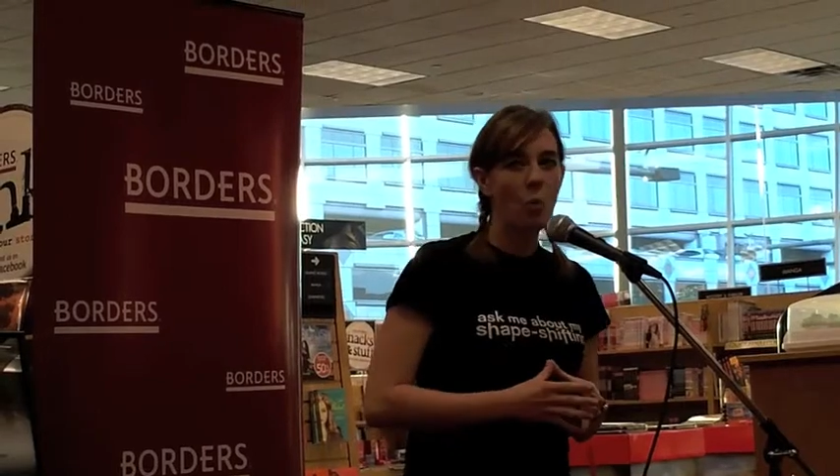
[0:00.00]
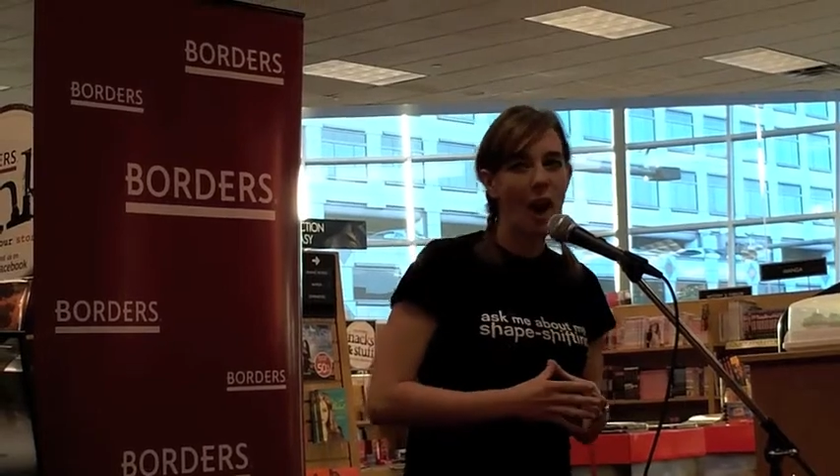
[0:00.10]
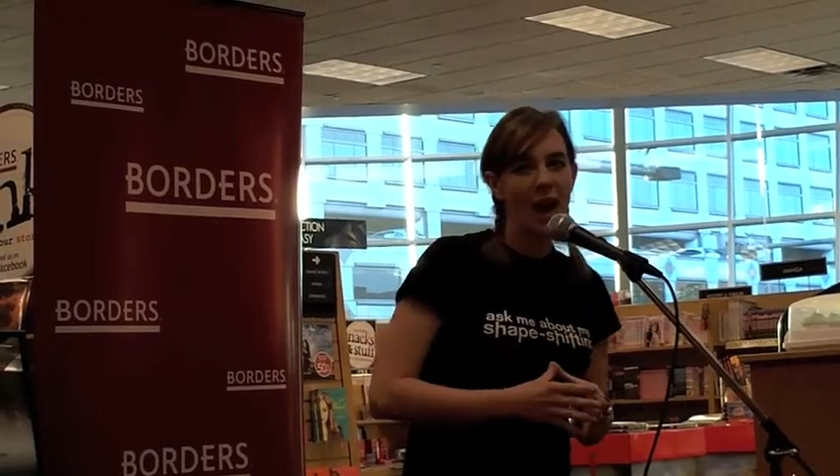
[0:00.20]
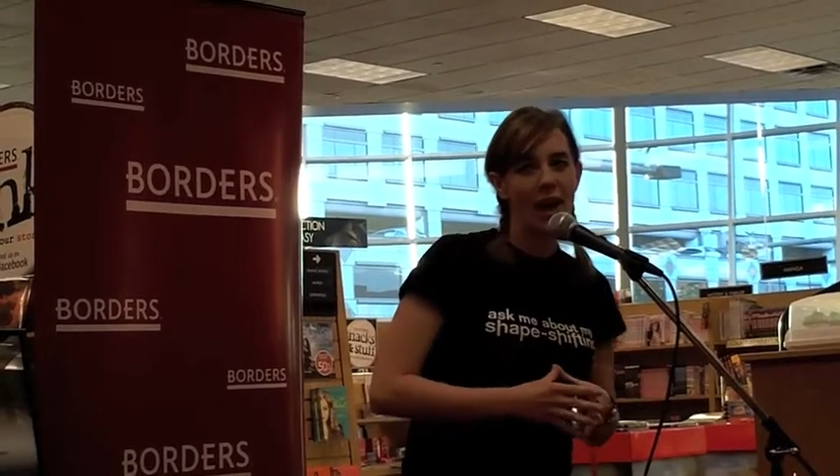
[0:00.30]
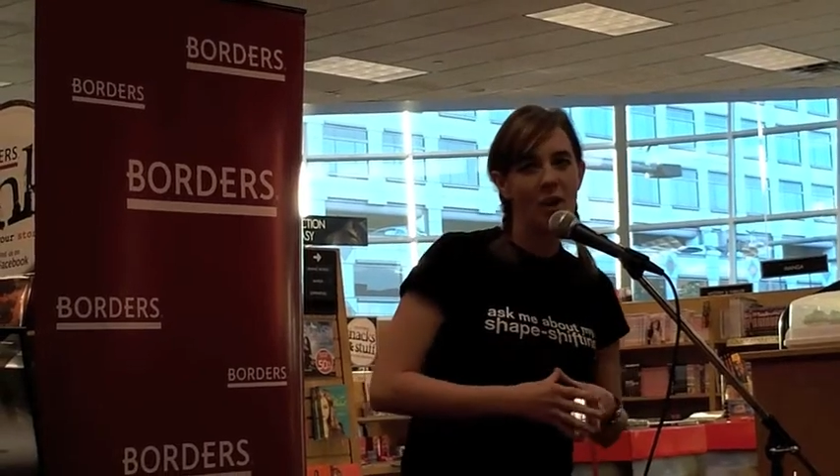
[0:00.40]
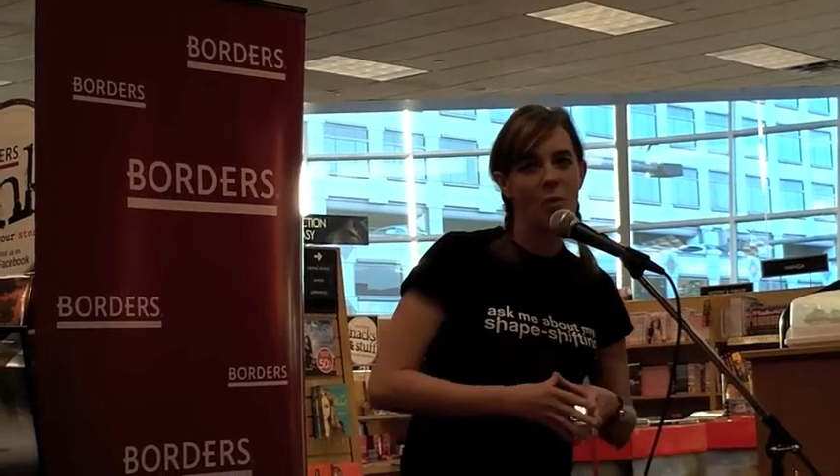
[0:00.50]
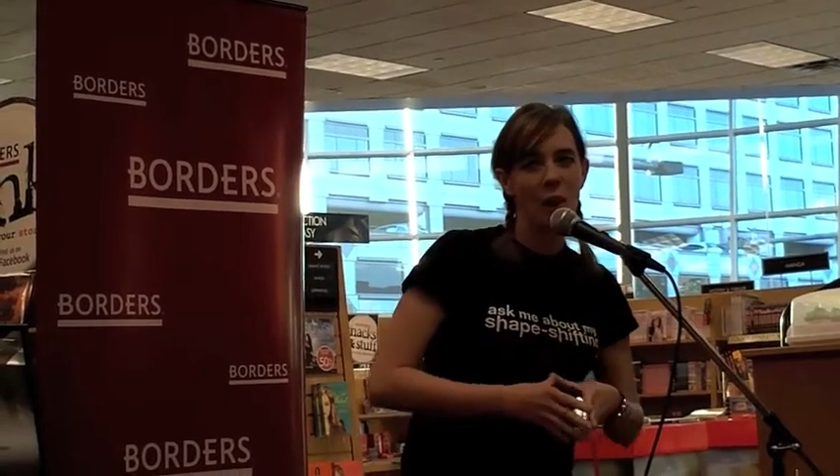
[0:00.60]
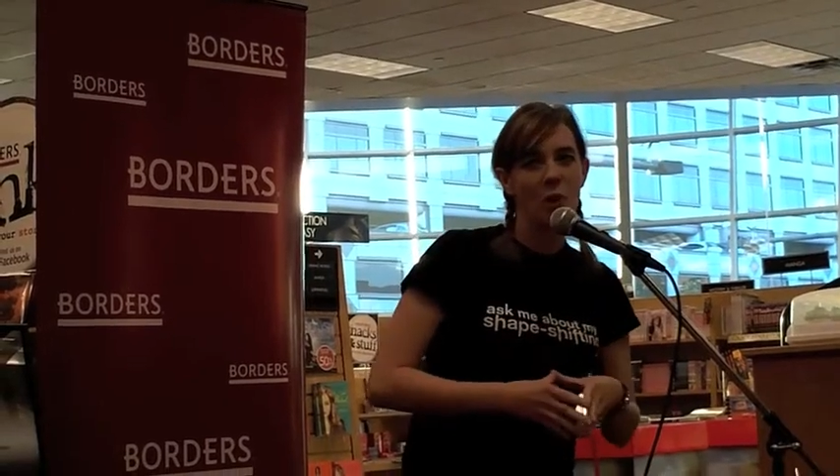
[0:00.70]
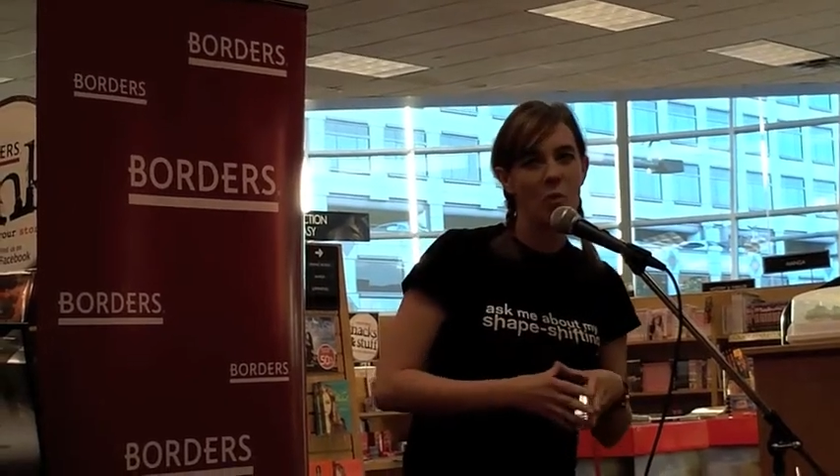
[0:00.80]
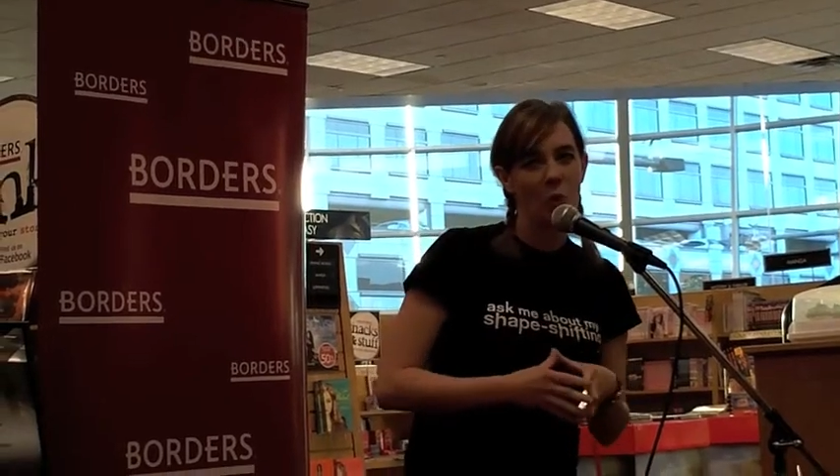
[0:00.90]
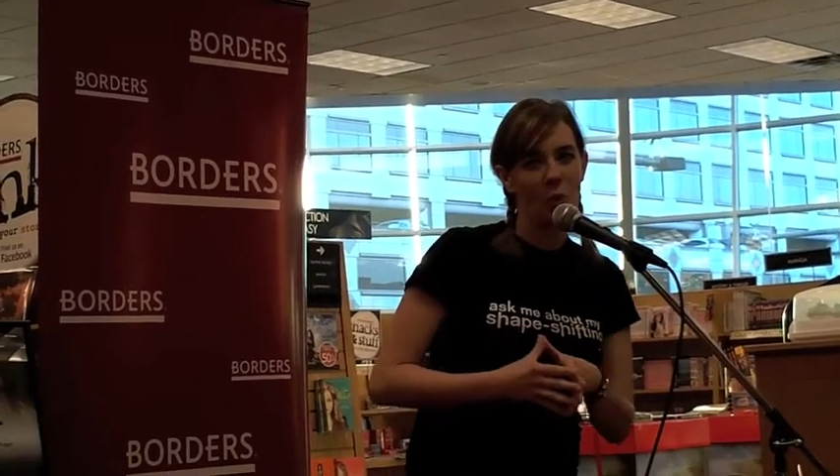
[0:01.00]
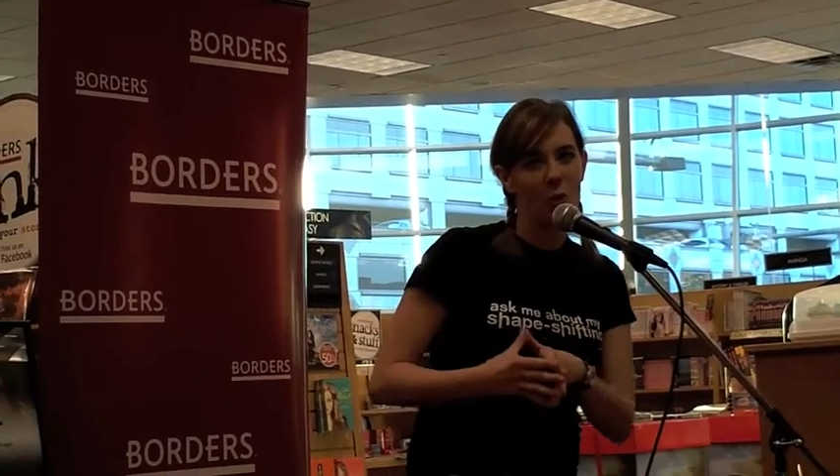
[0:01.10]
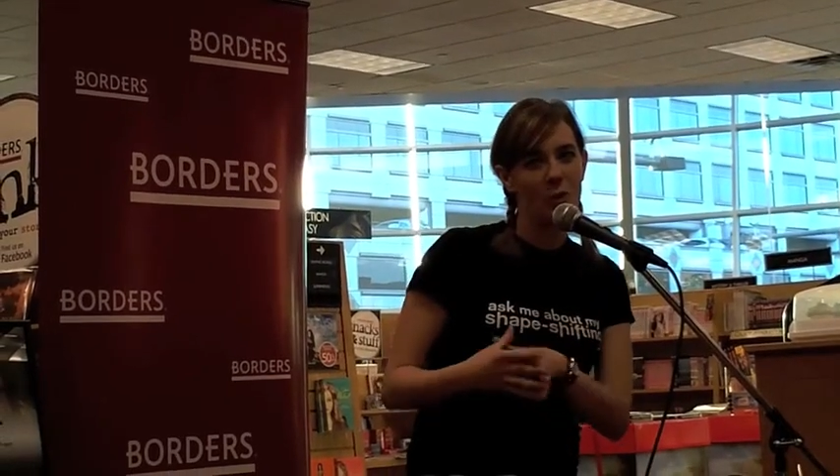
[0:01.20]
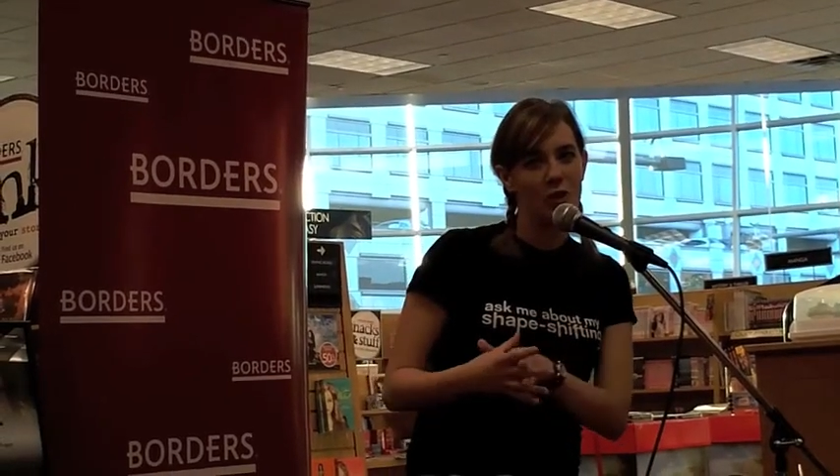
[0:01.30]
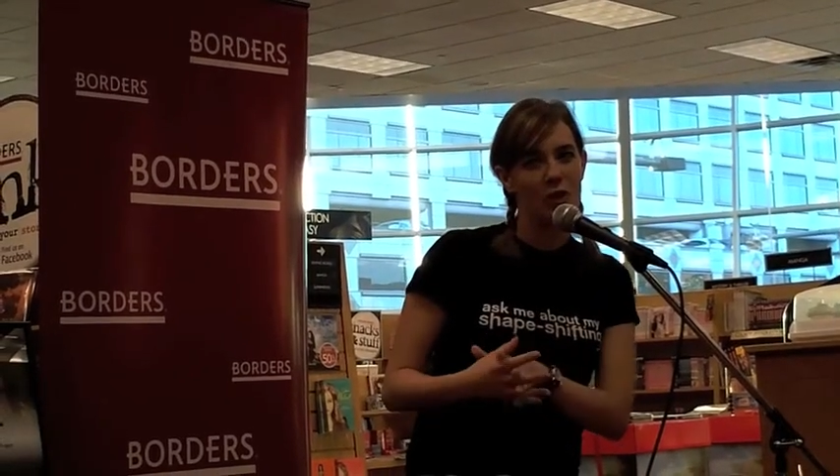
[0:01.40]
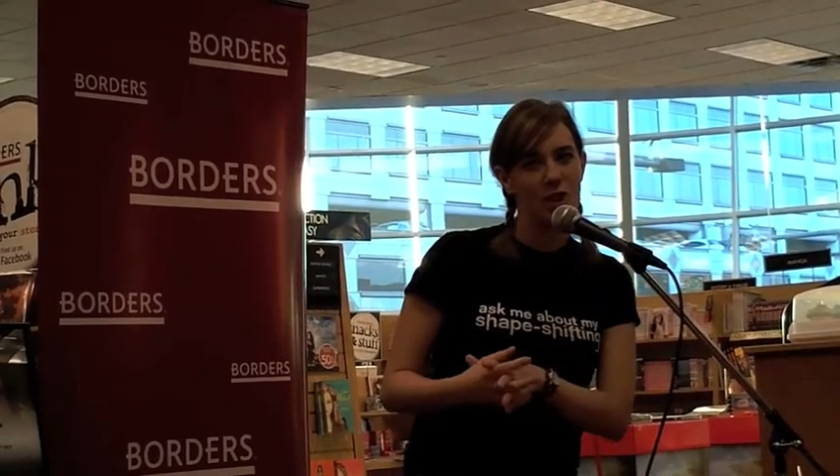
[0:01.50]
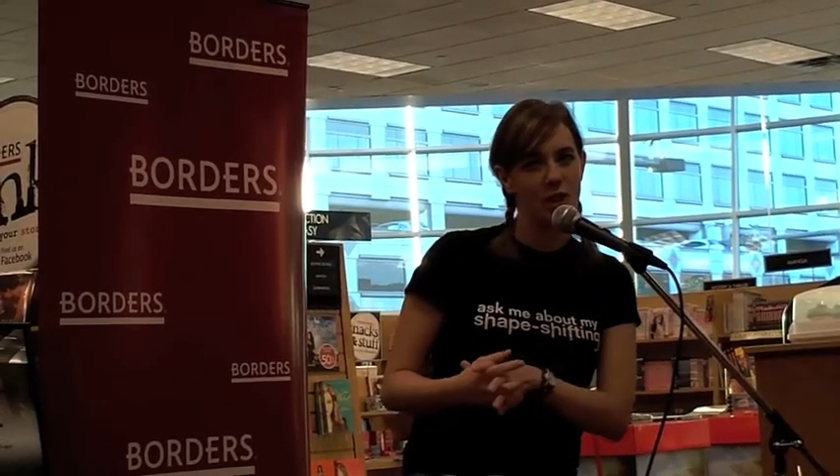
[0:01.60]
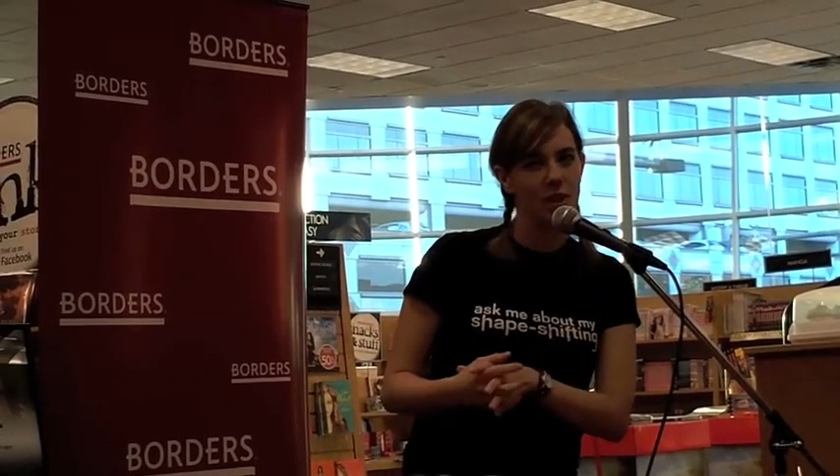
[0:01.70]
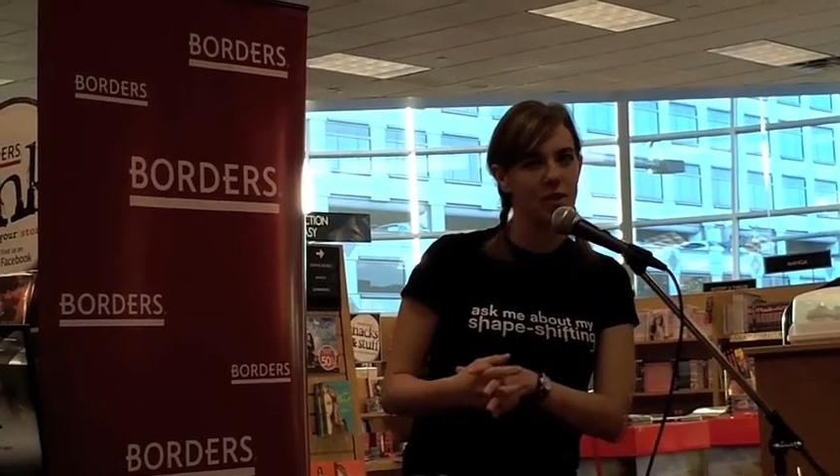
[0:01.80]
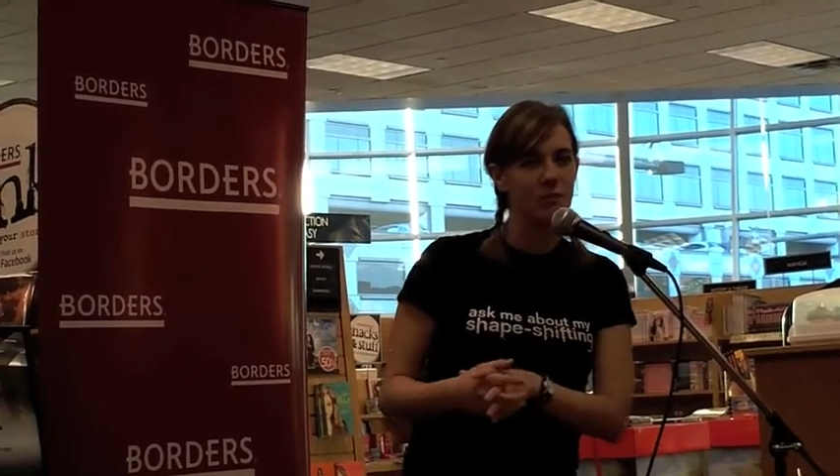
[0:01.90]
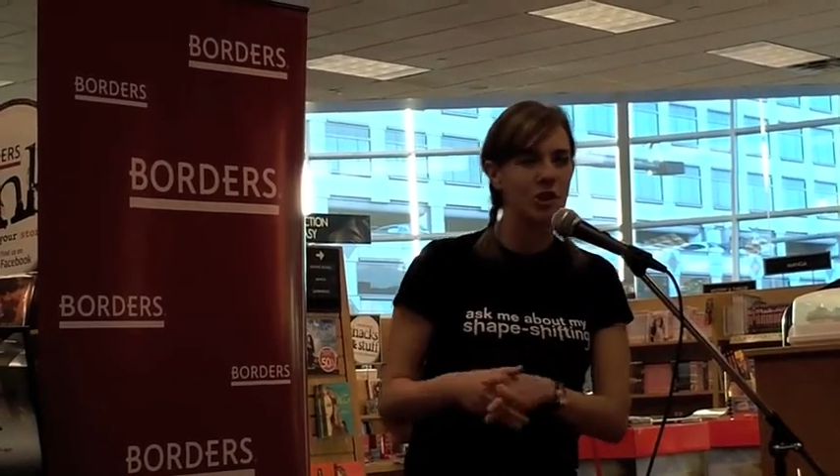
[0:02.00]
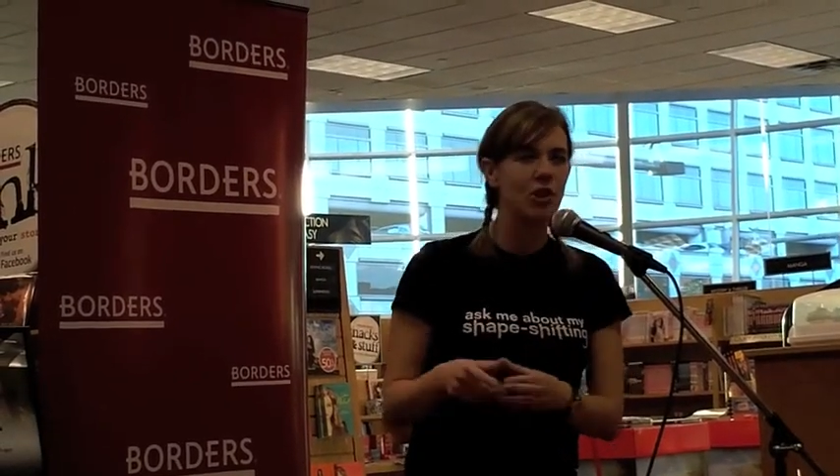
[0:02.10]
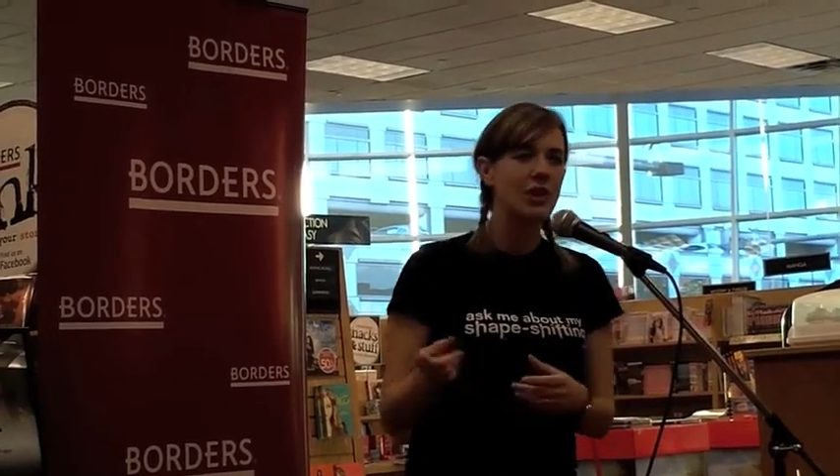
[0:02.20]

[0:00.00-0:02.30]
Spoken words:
why werewolves? Which